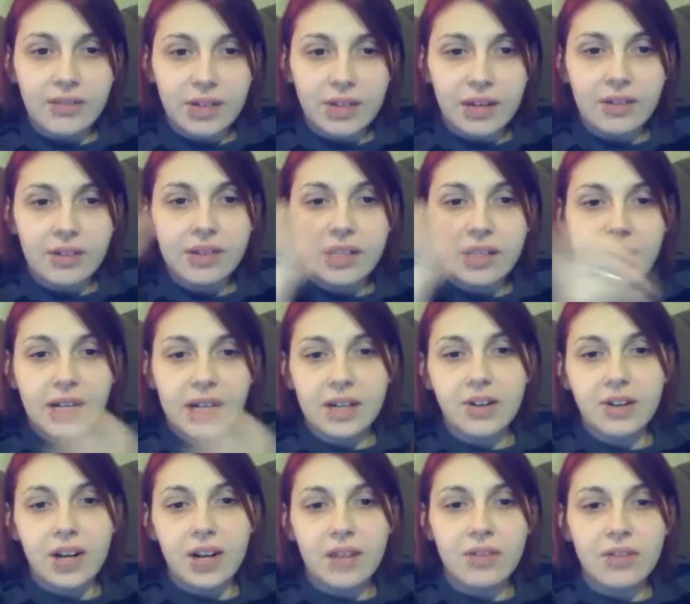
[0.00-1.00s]
every now and then I get
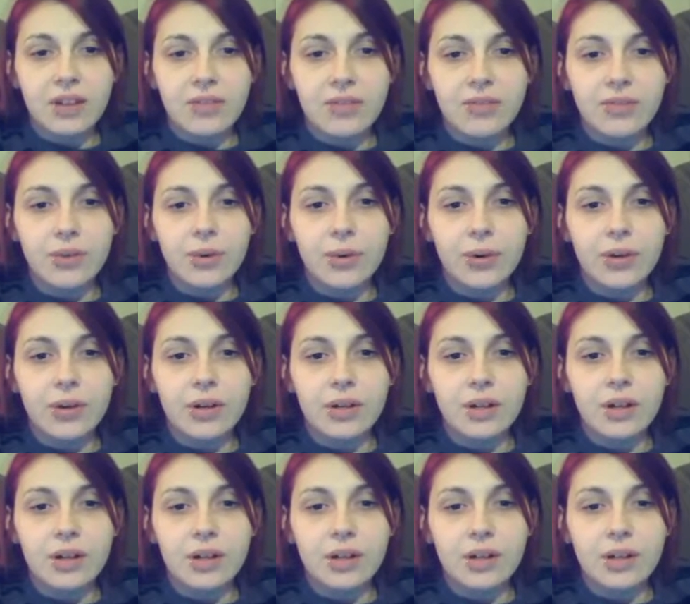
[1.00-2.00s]
a craving for,
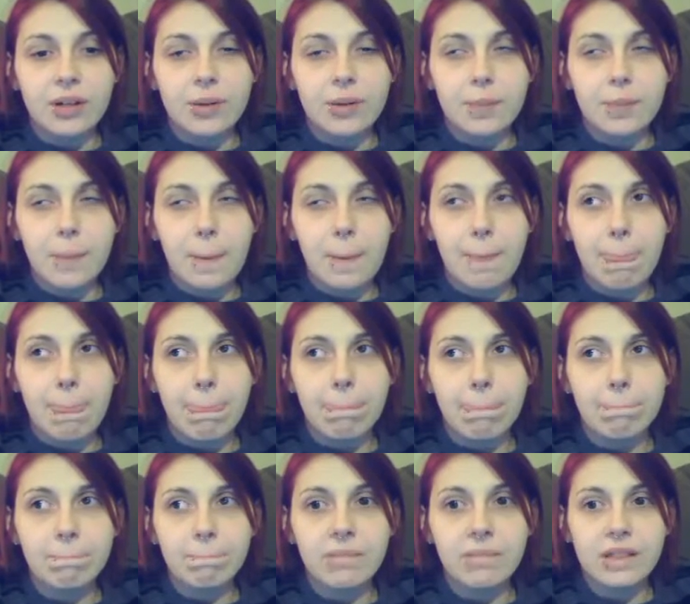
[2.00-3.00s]

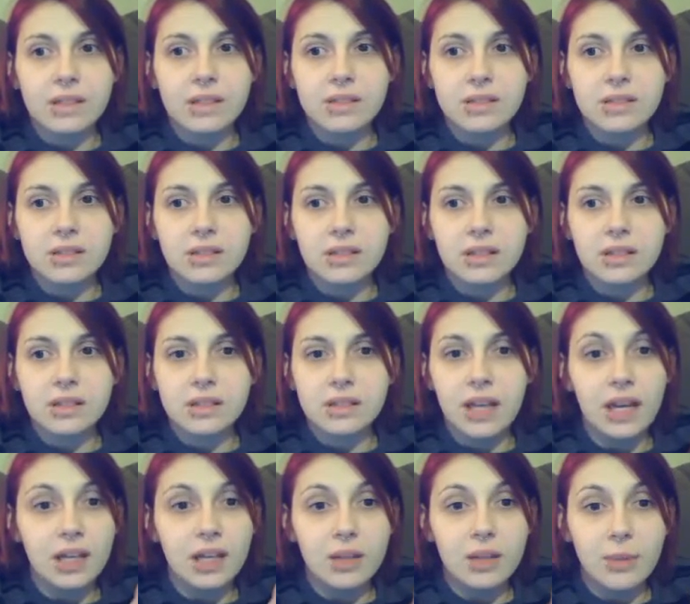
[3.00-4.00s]
like, a
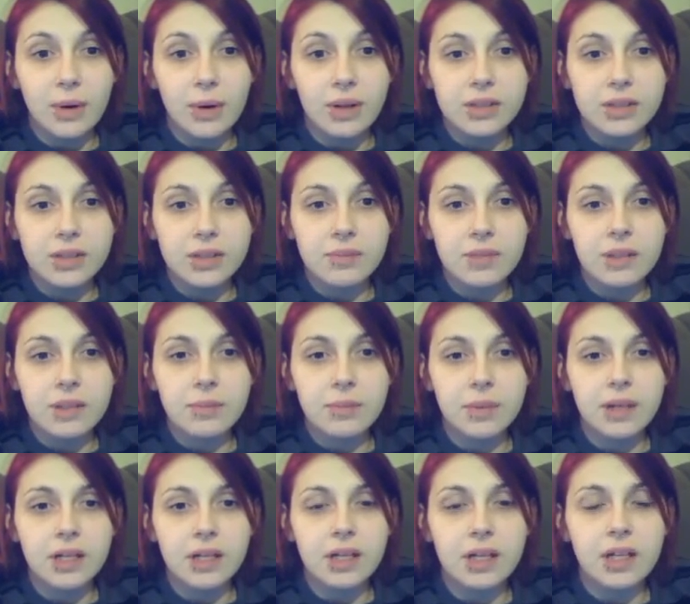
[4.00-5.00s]
candy bar or something,
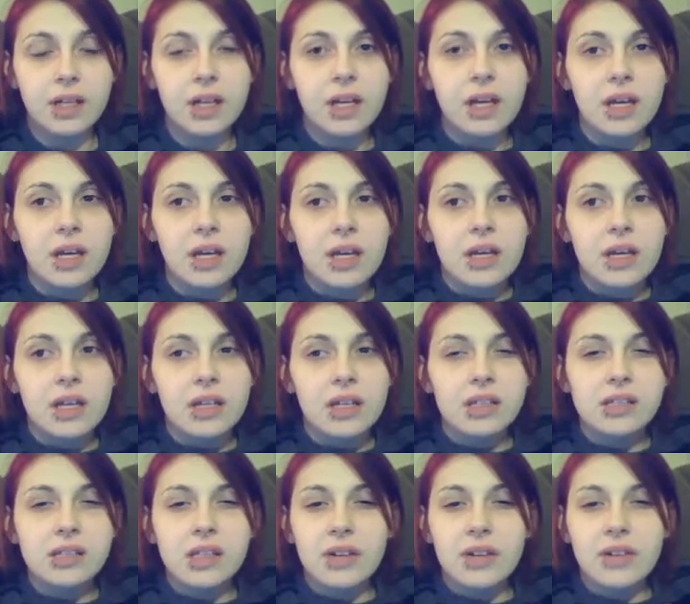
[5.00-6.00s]
but
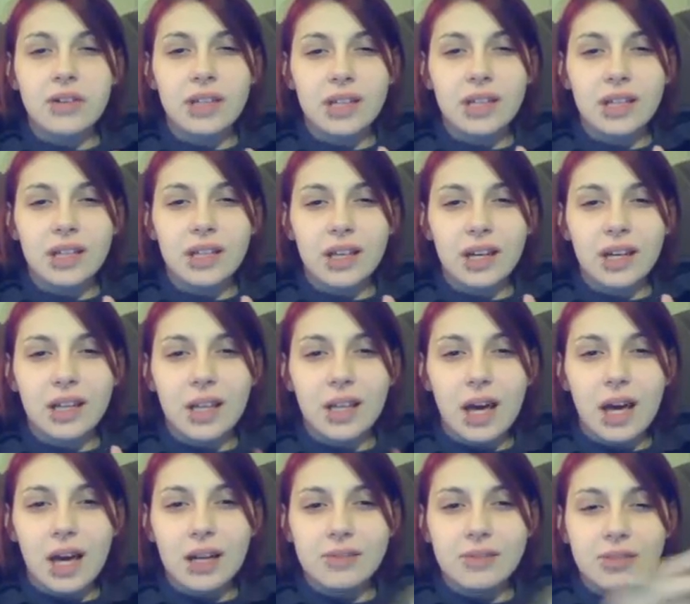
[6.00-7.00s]
it's not really, like, a
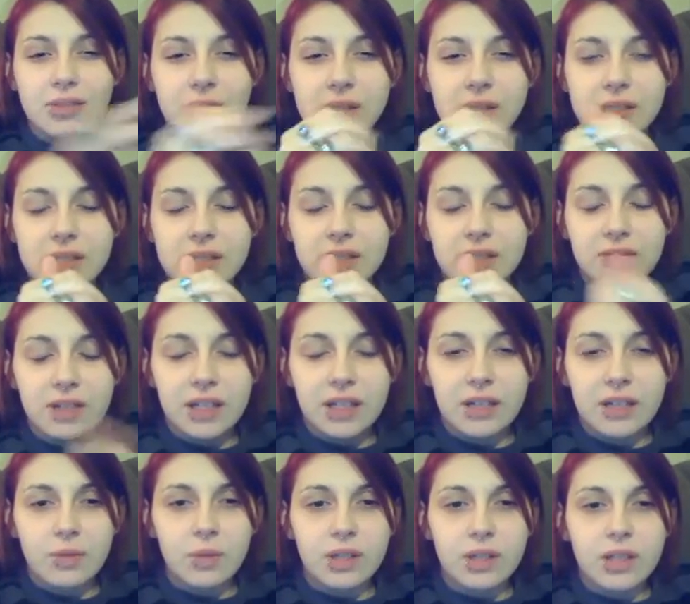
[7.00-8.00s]
lot of sweet stuff.
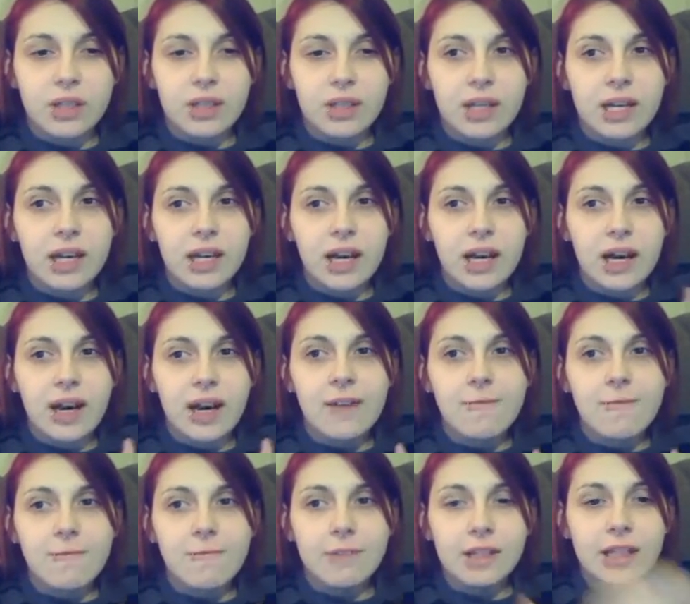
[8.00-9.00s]
Like, with Alina, I
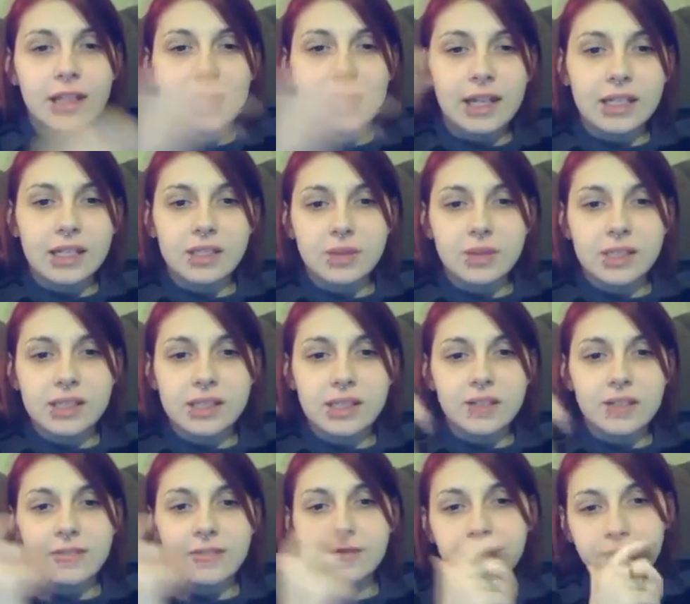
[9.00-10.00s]
really like sweet
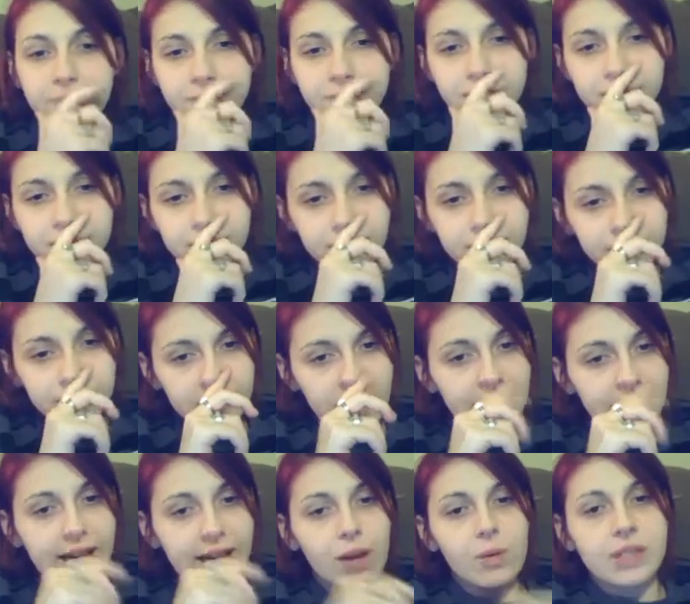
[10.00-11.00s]
stuff.
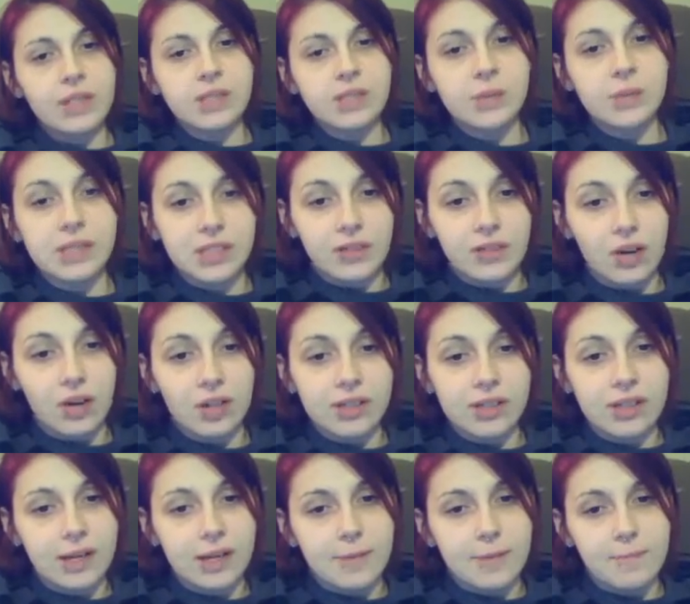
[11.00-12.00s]
Like, I wanted sweet stuff all
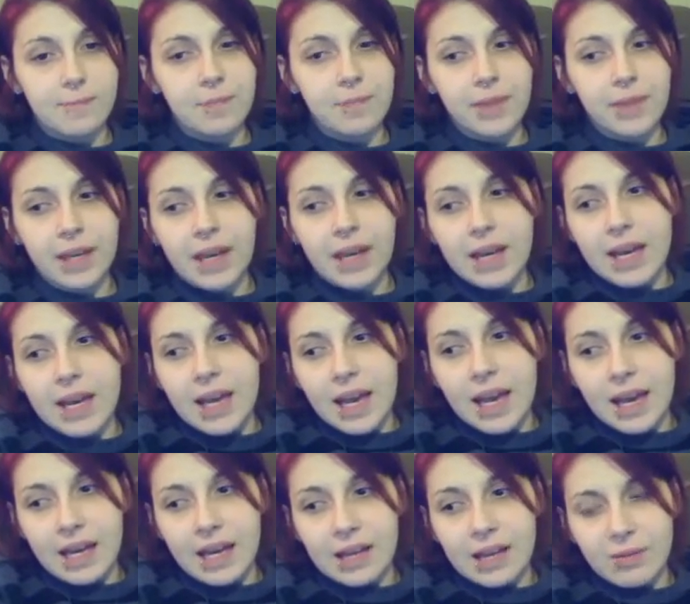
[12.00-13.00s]
the time.
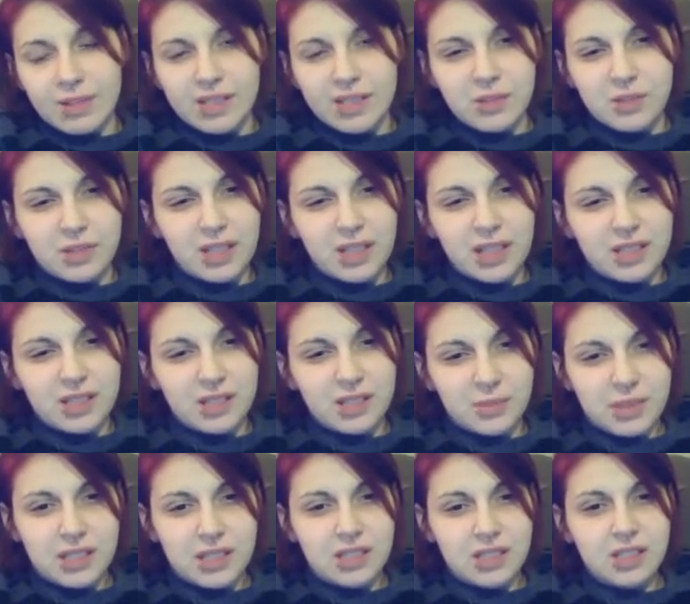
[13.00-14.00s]
And with this one, not
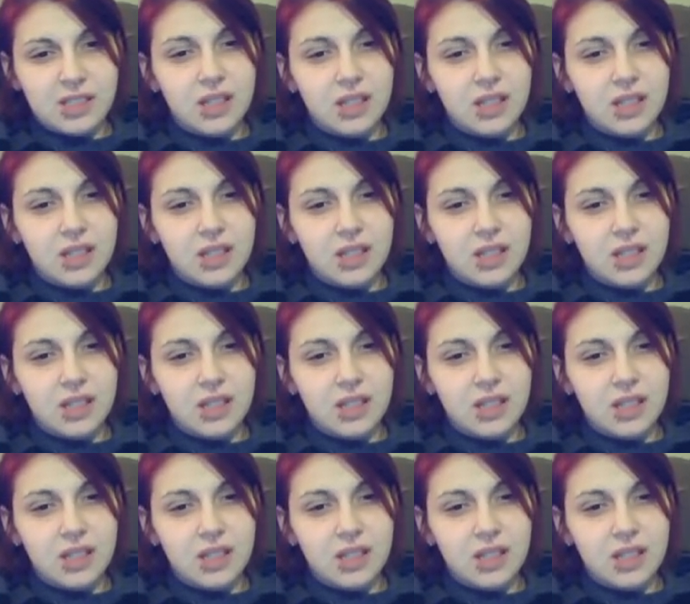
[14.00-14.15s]
so much.